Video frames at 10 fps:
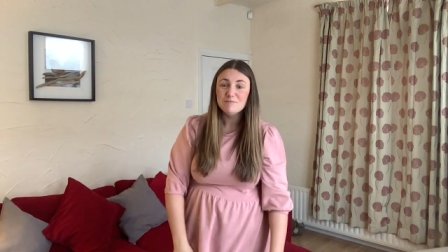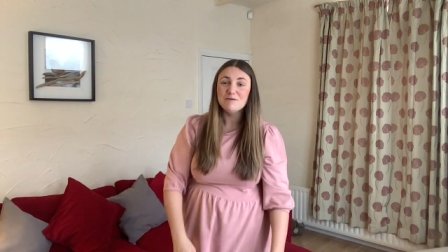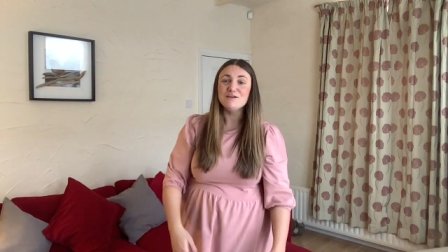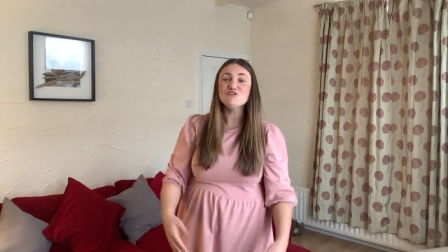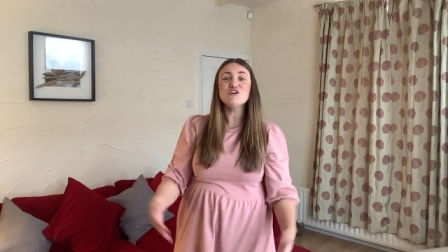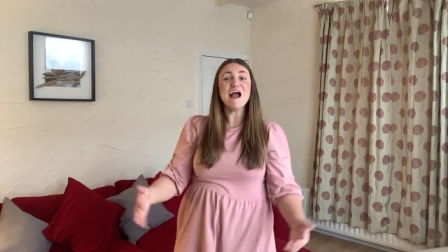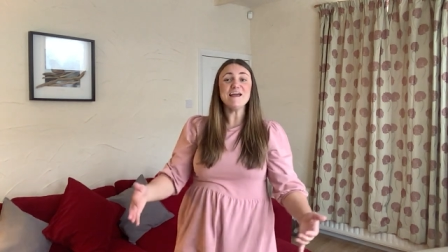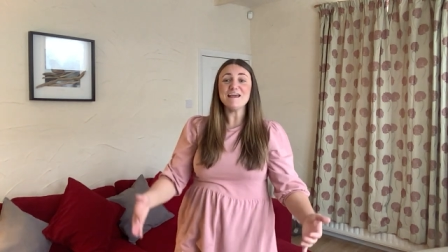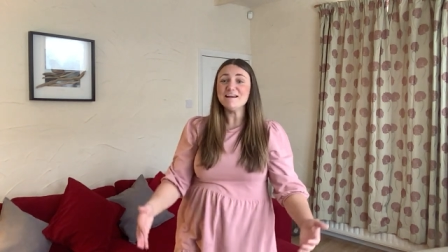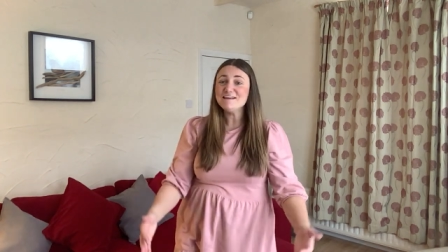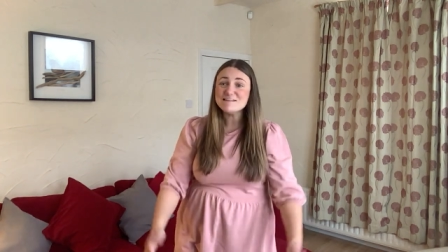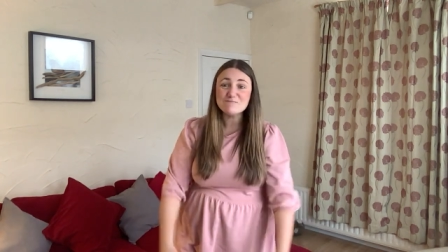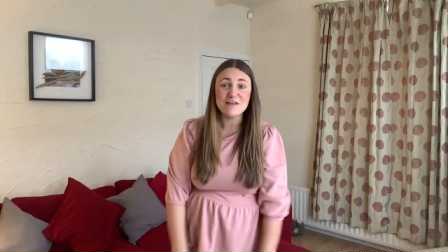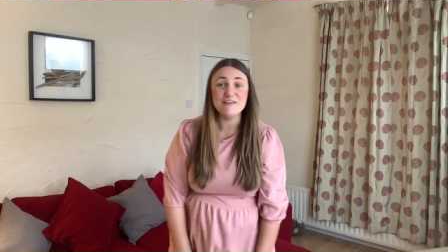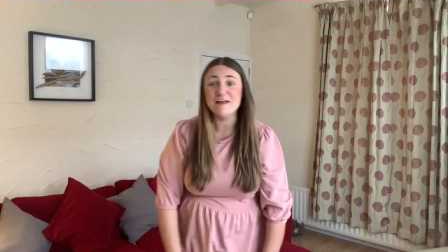But Jack and his
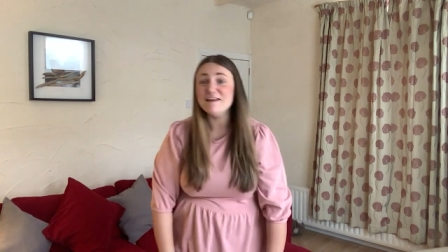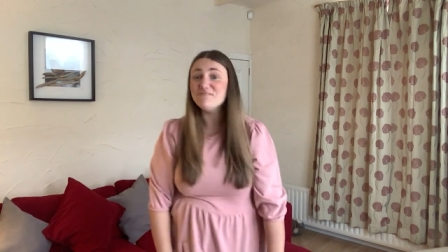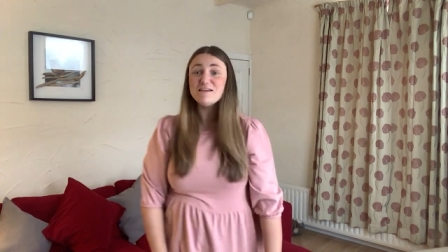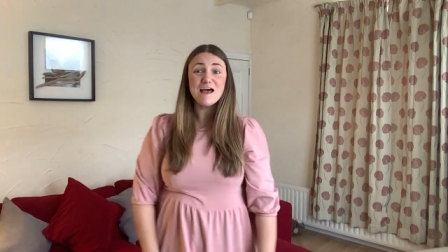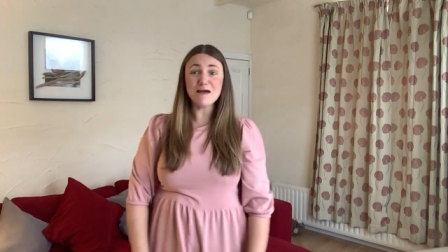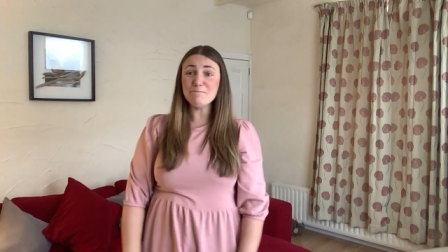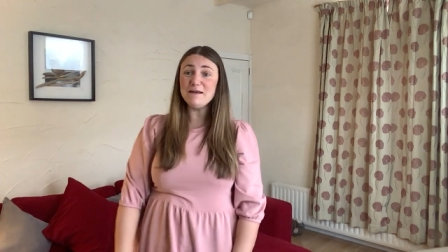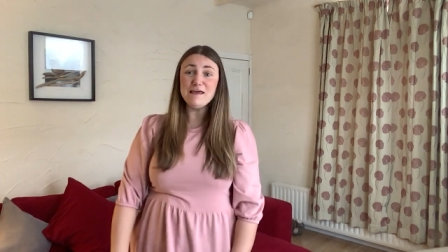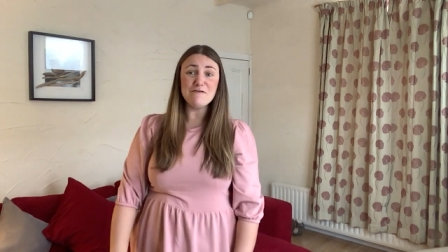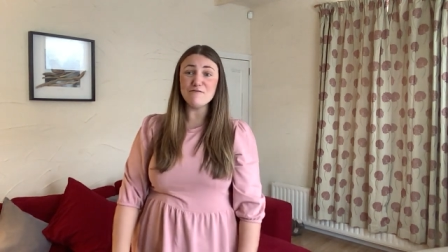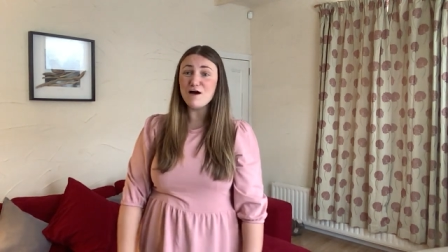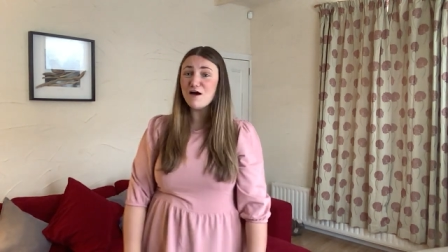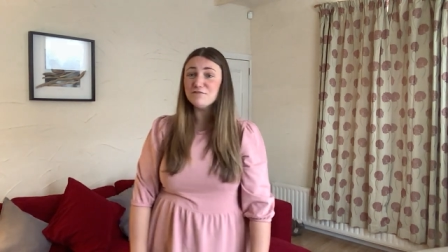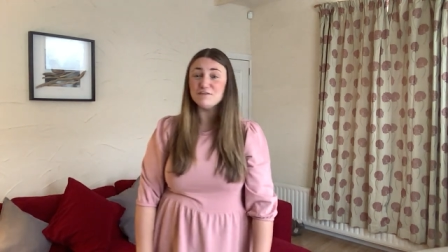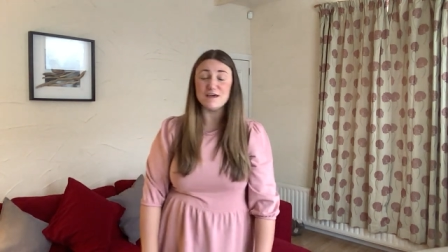mother lived happily ever
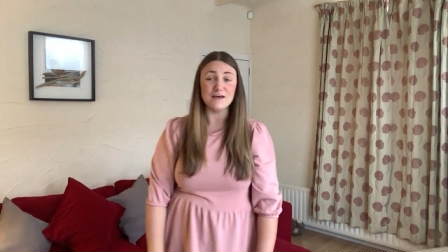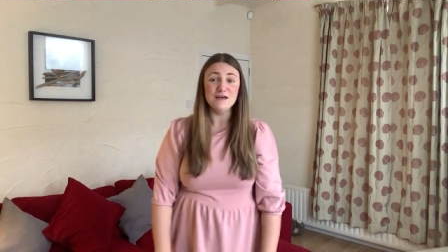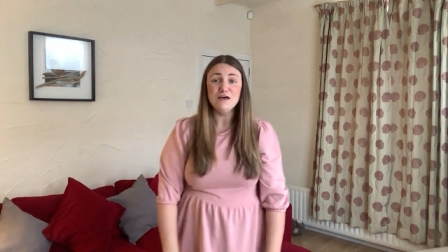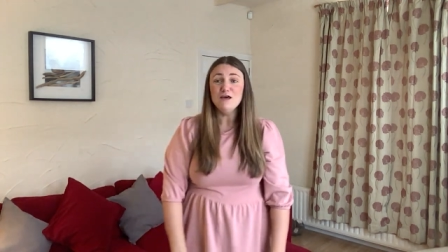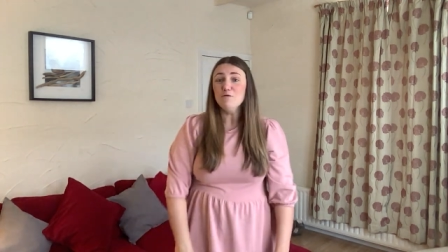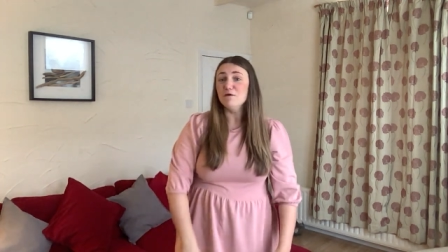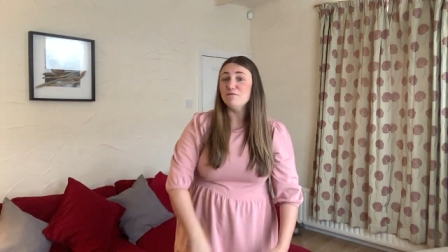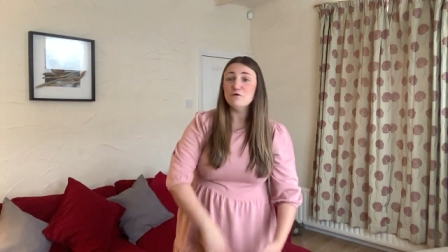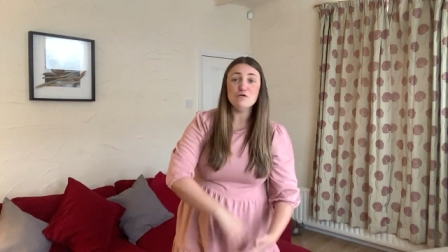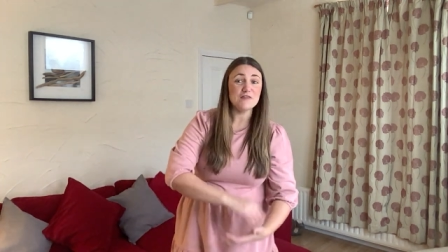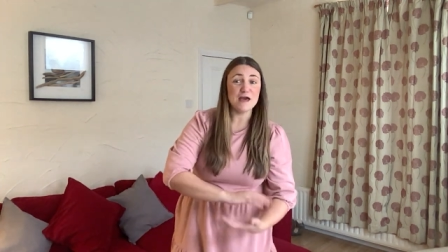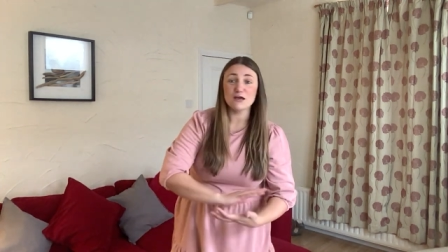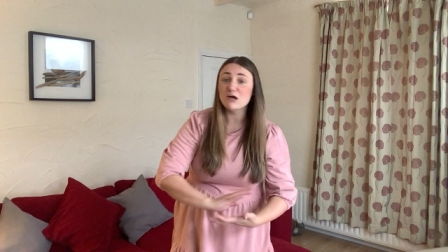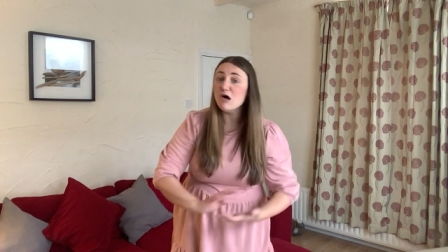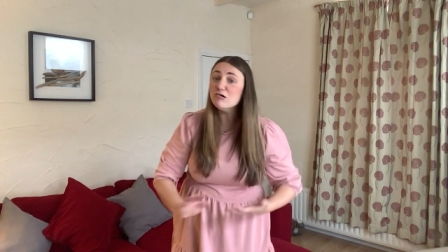after with all
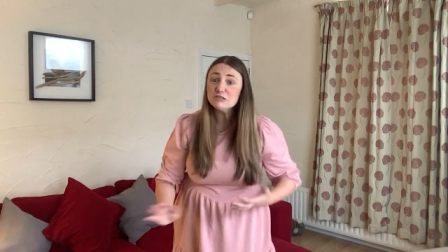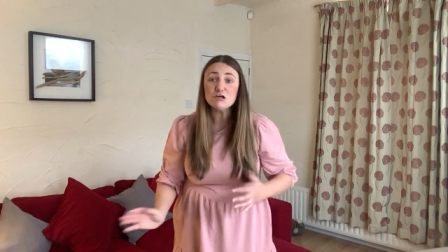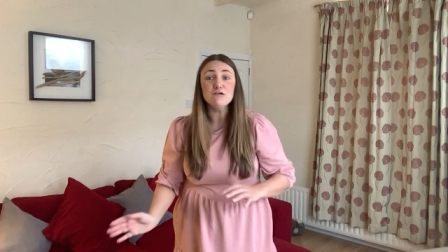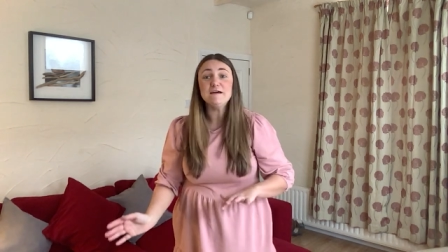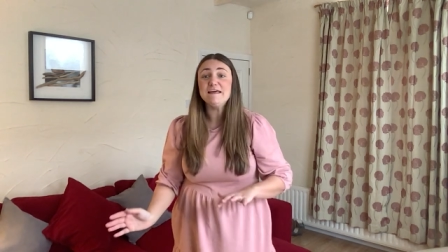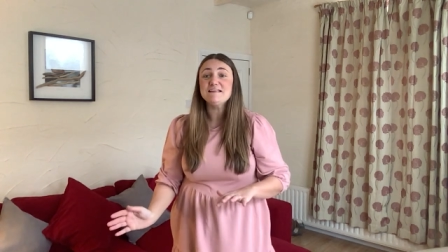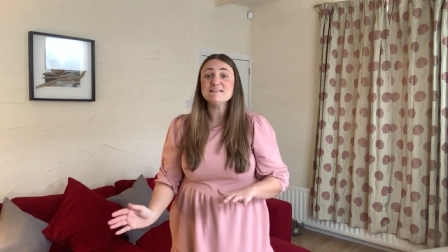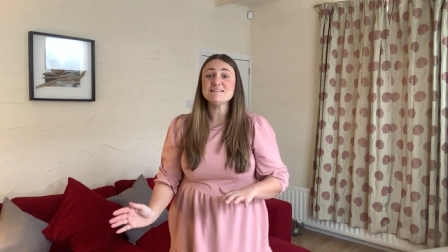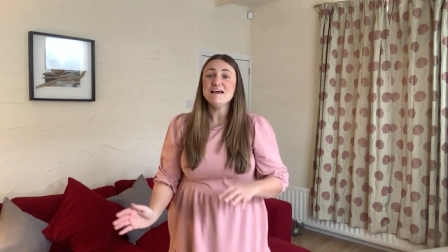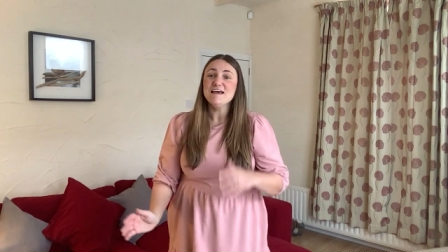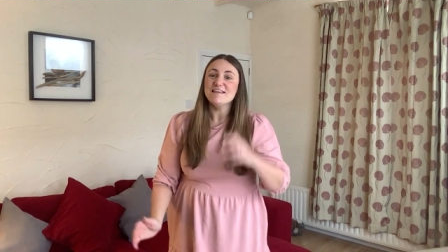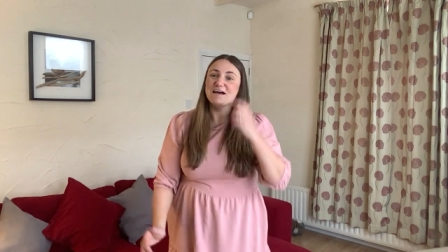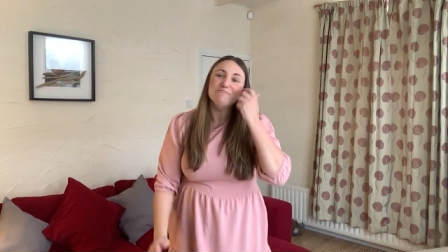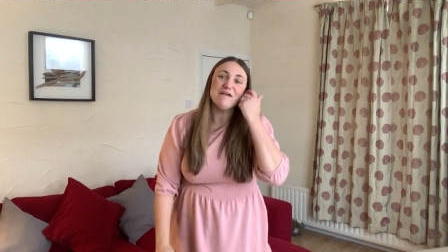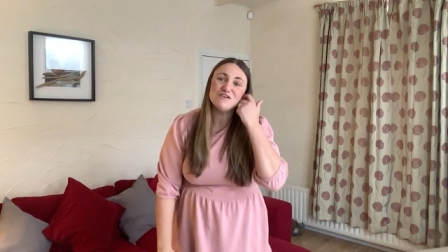their gold coins,
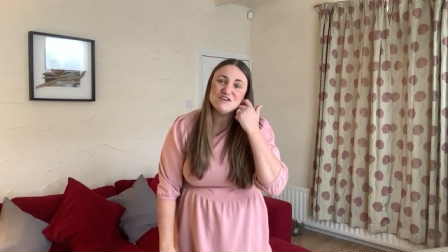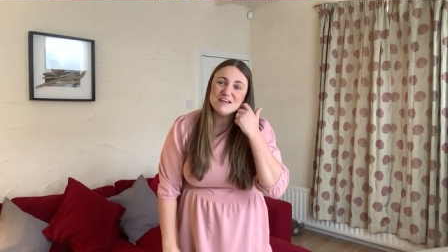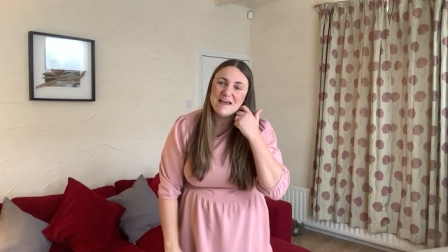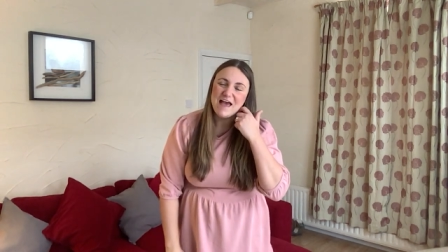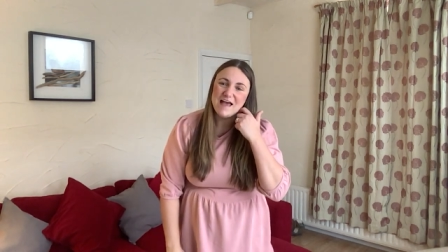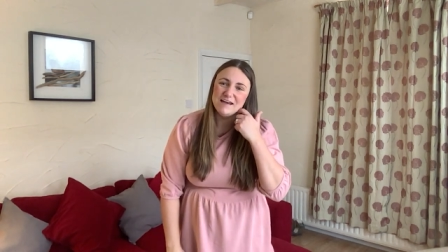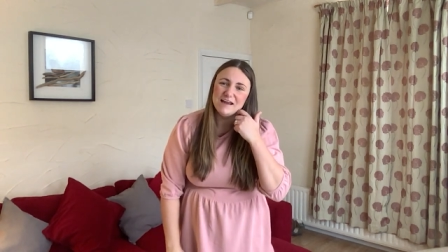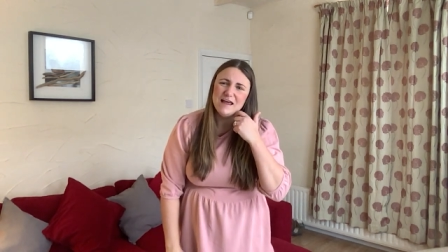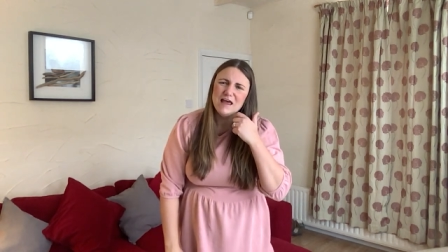their magic hen,